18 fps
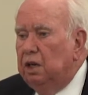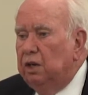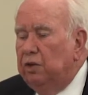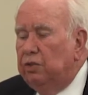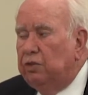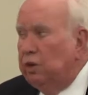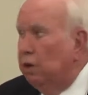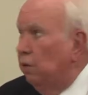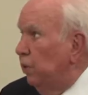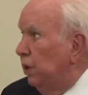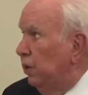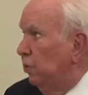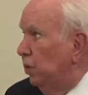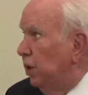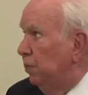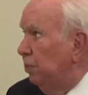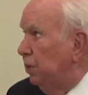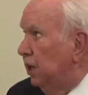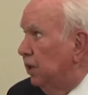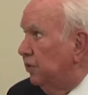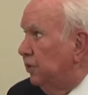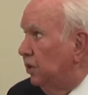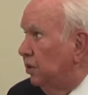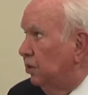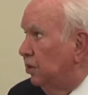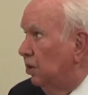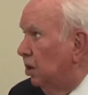So we rebuilt
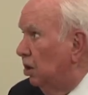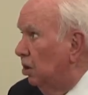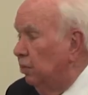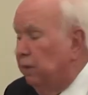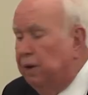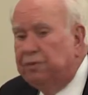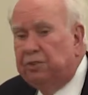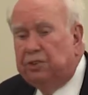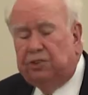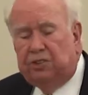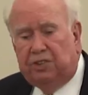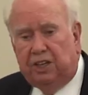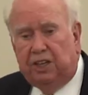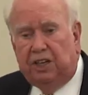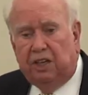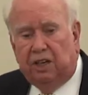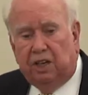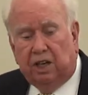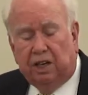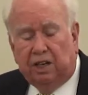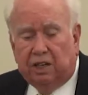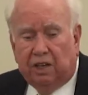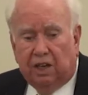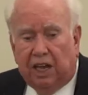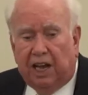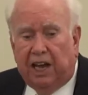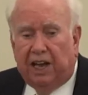the dome of steel and
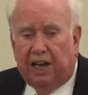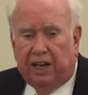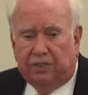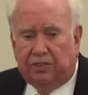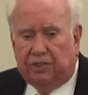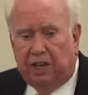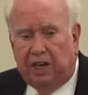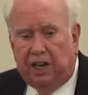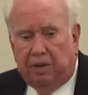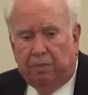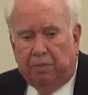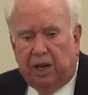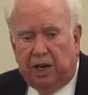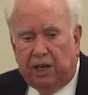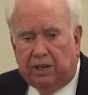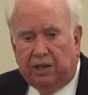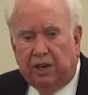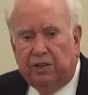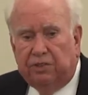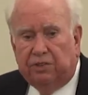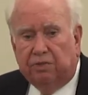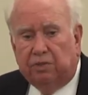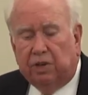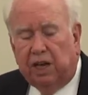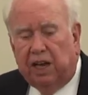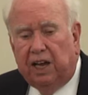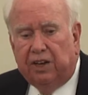glass. They had many kinds of
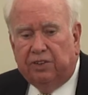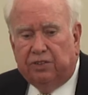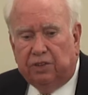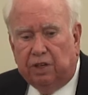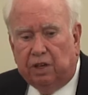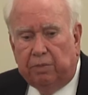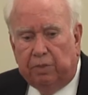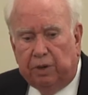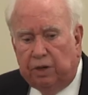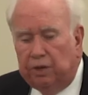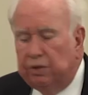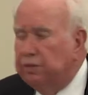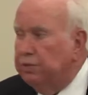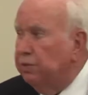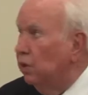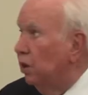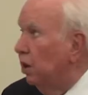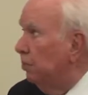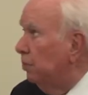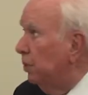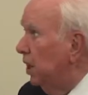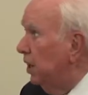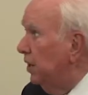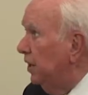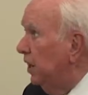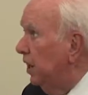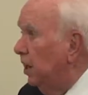glass that could be used for it
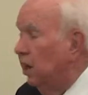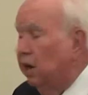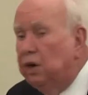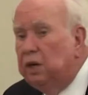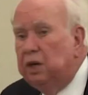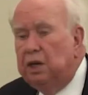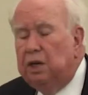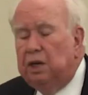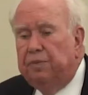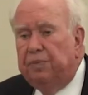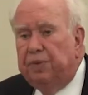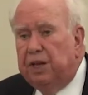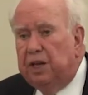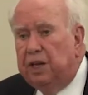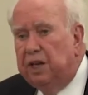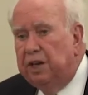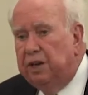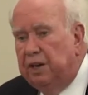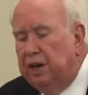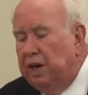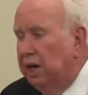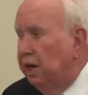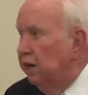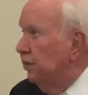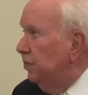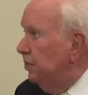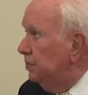by now. in
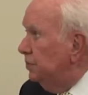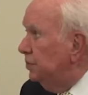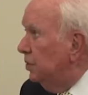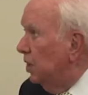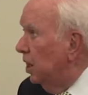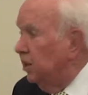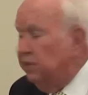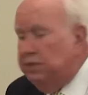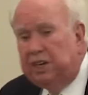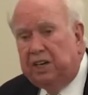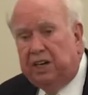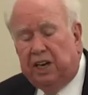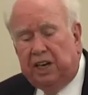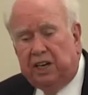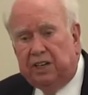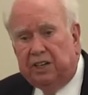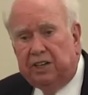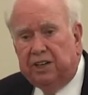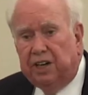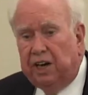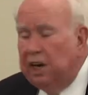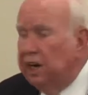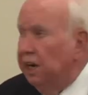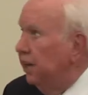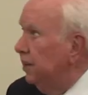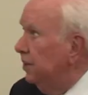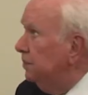
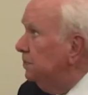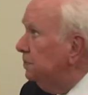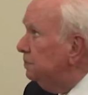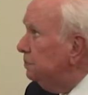1989,